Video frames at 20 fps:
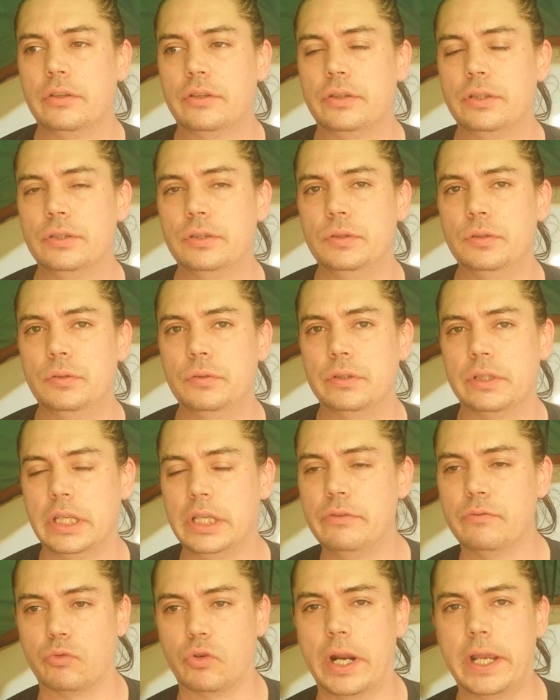to
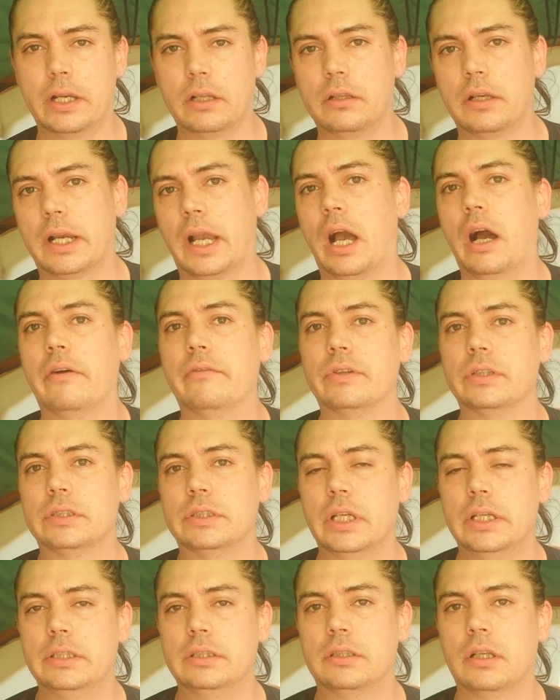derail a
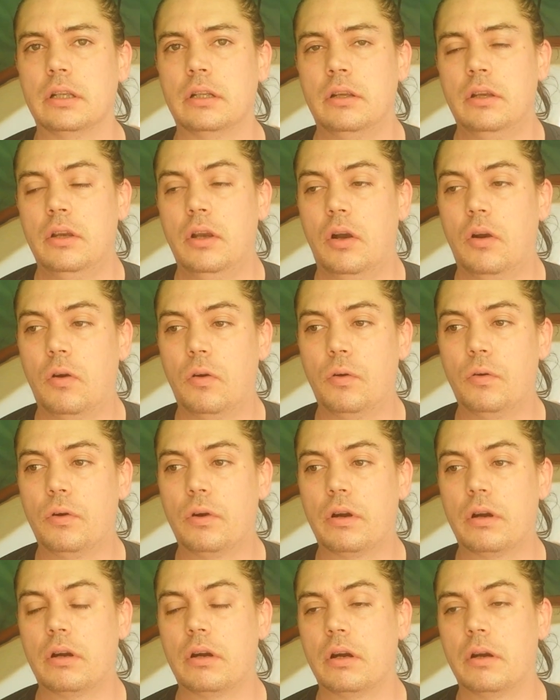conversation.
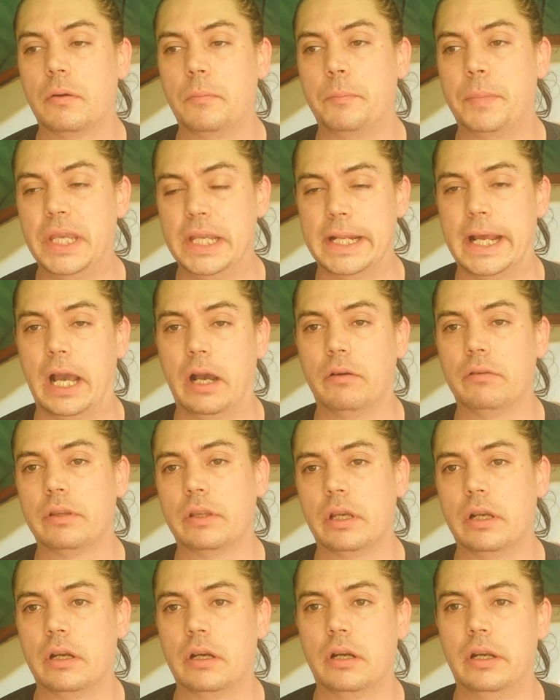Or being out
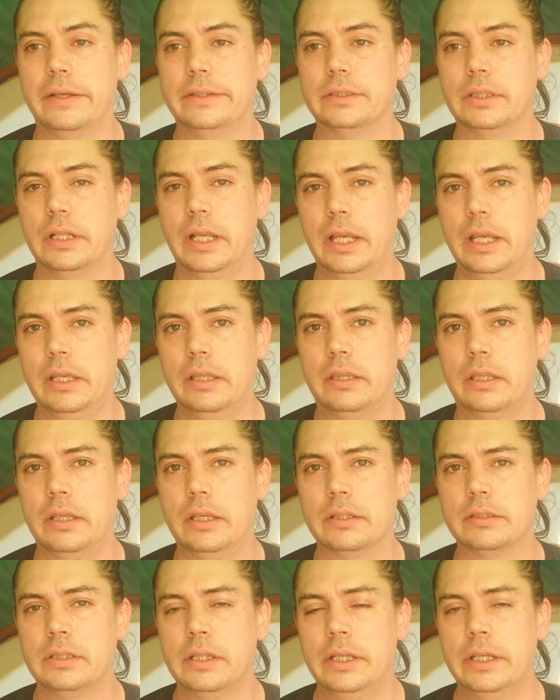there as an
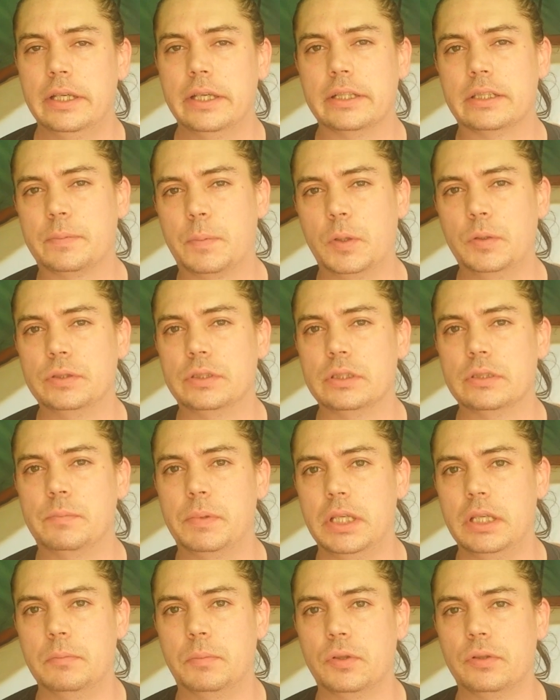atheist exposes
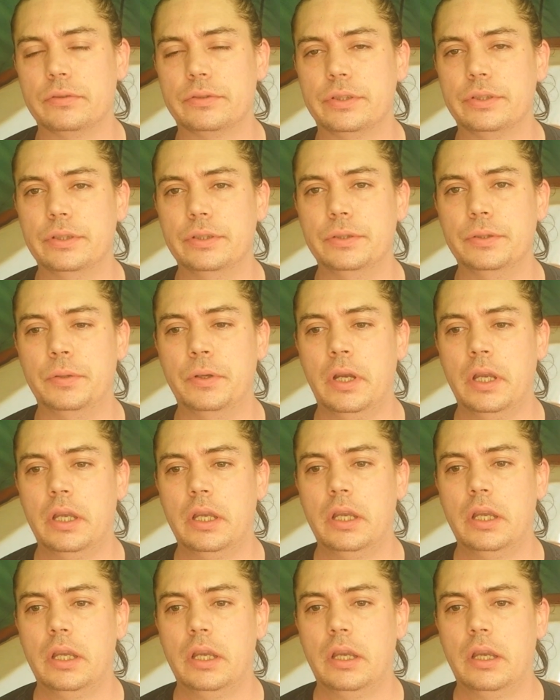people to
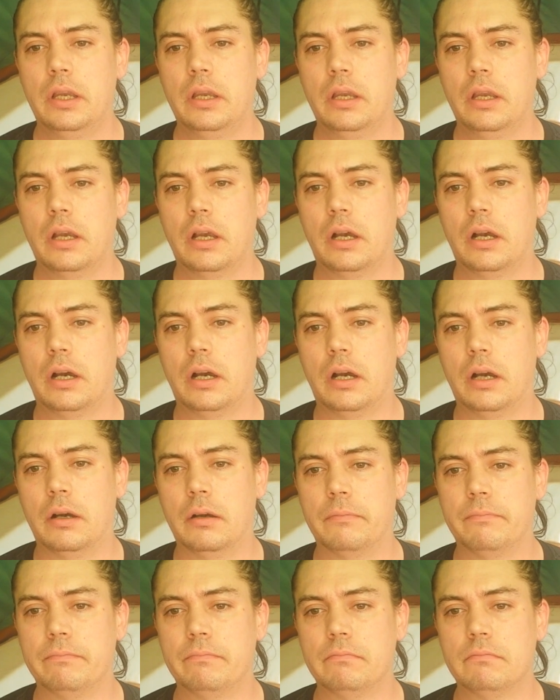
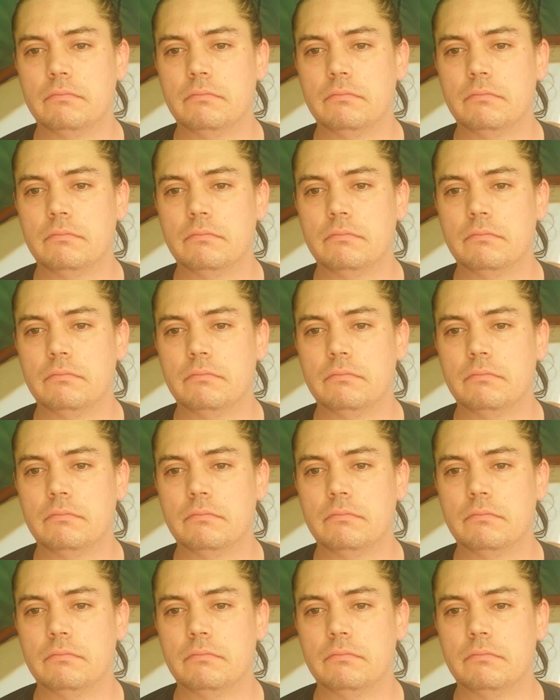um,